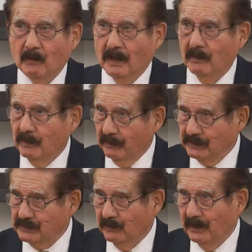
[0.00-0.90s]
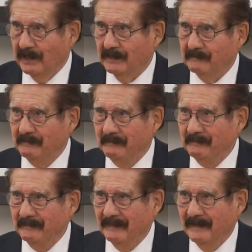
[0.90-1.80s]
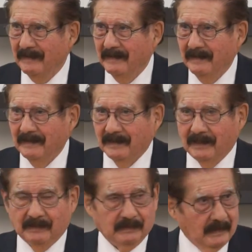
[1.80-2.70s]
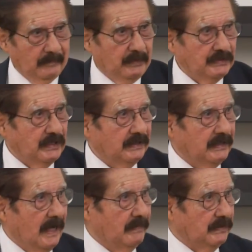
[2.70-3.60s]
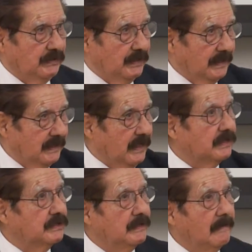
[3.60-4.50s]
Well, we wish you well, and I appreciate the opportunity. Yes?